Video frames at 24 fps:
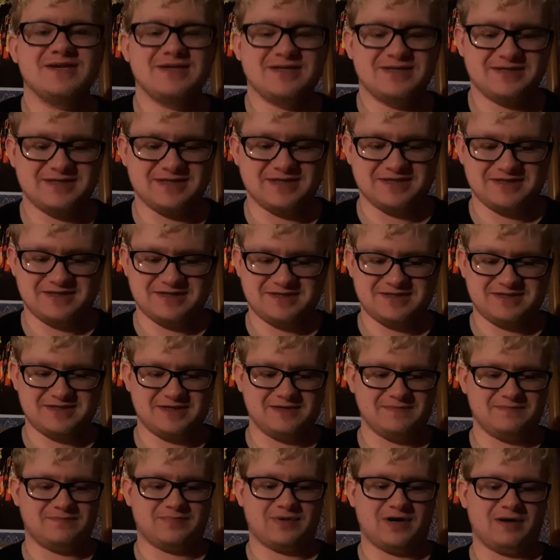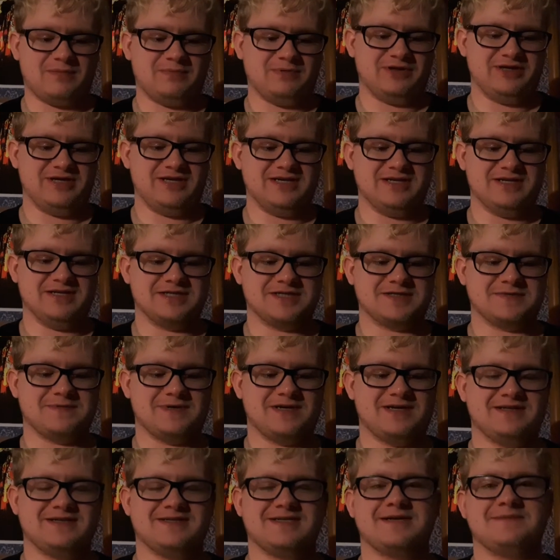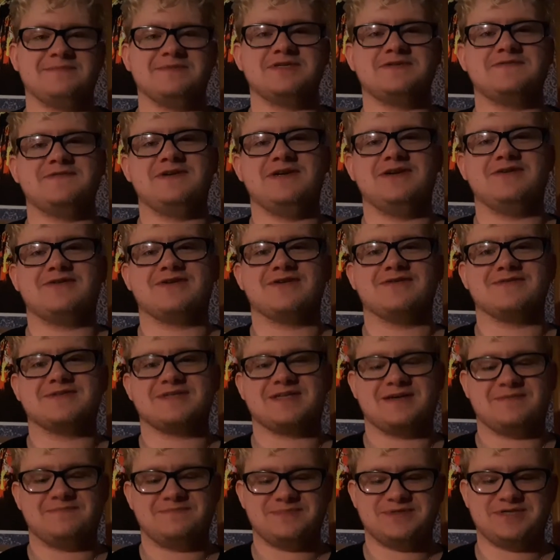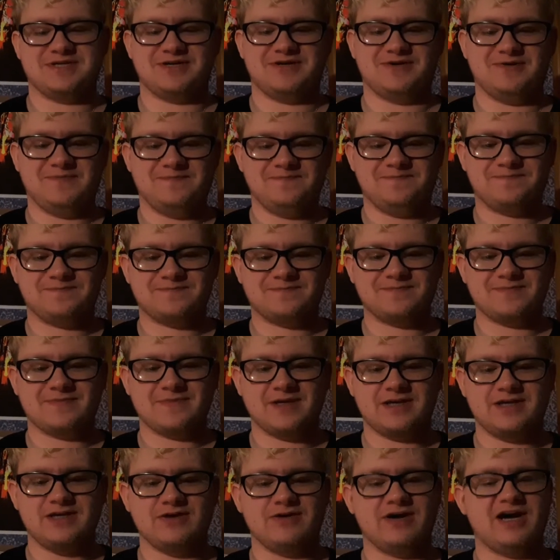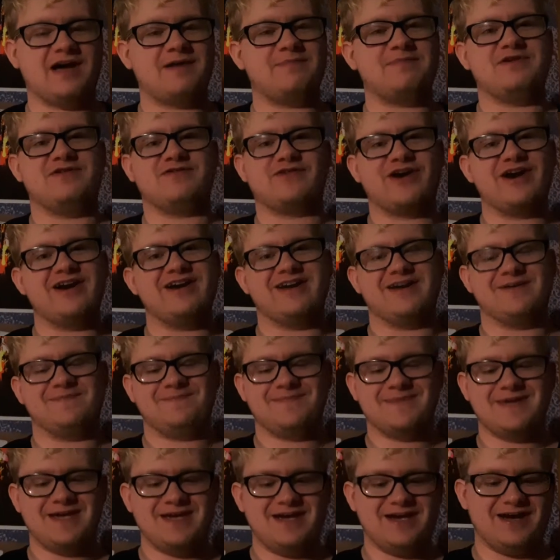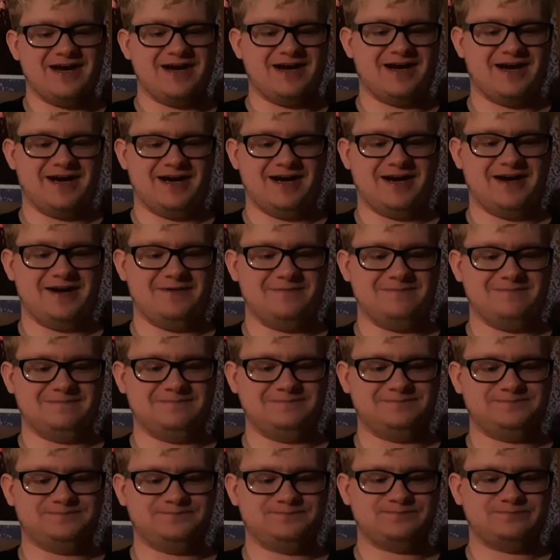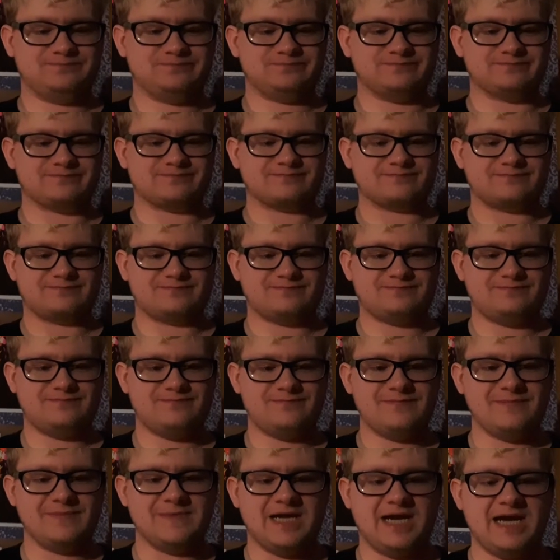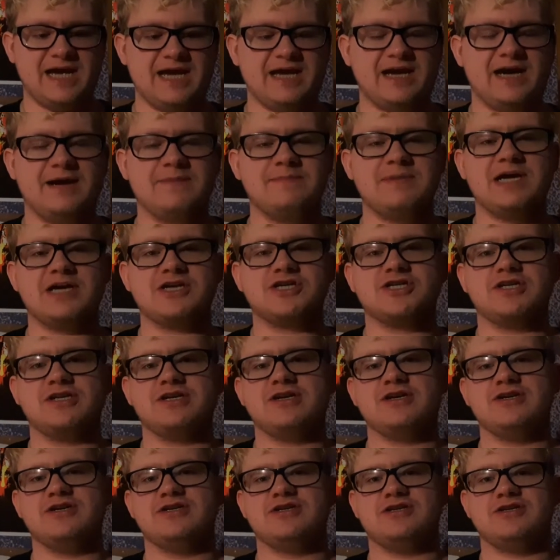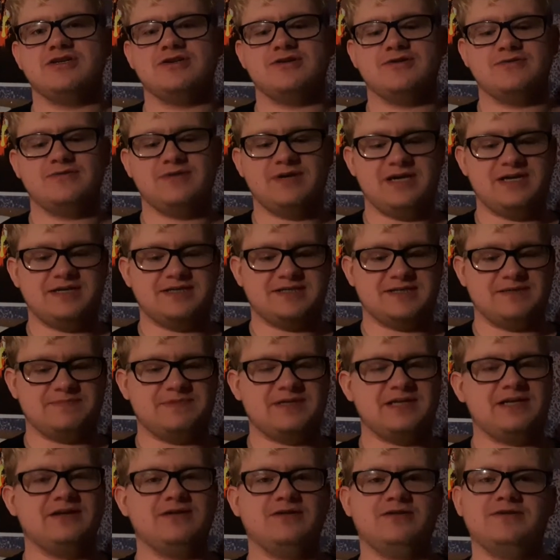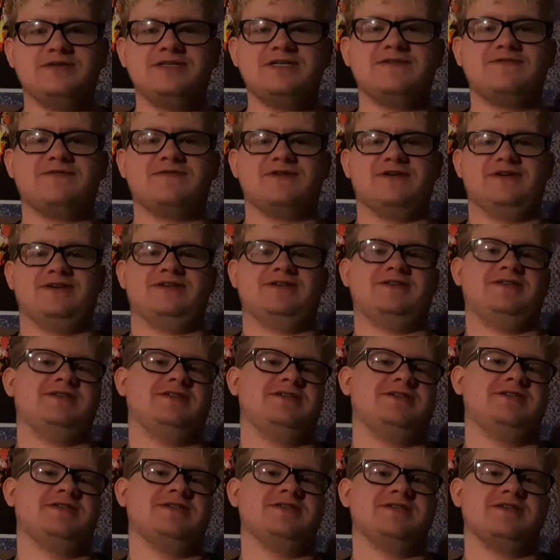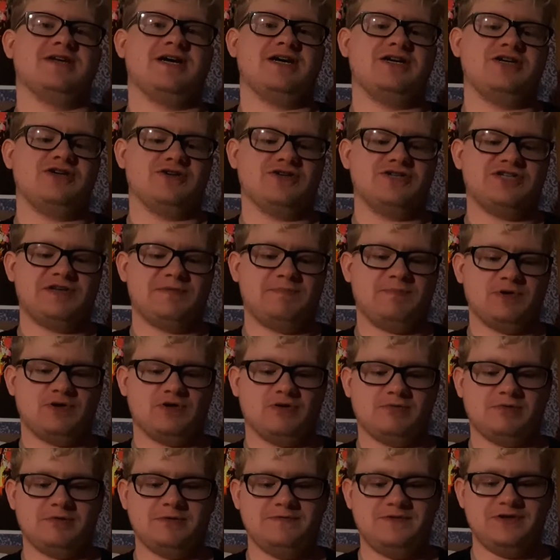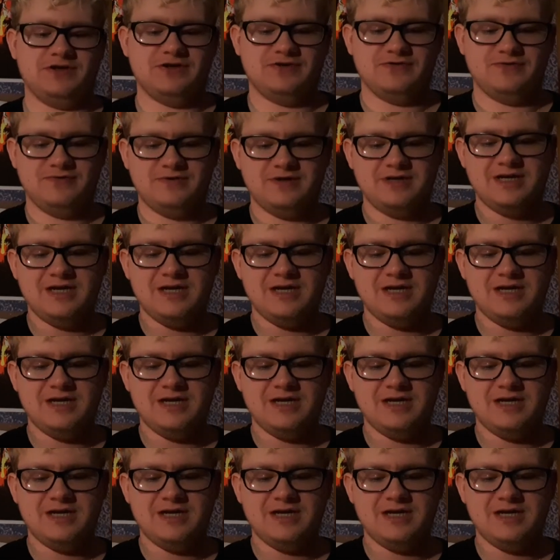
since it probably is by the time this video goes up. So, you know, happy Friday. Um, and I'm actually going to do something a little different. This is not your typical review,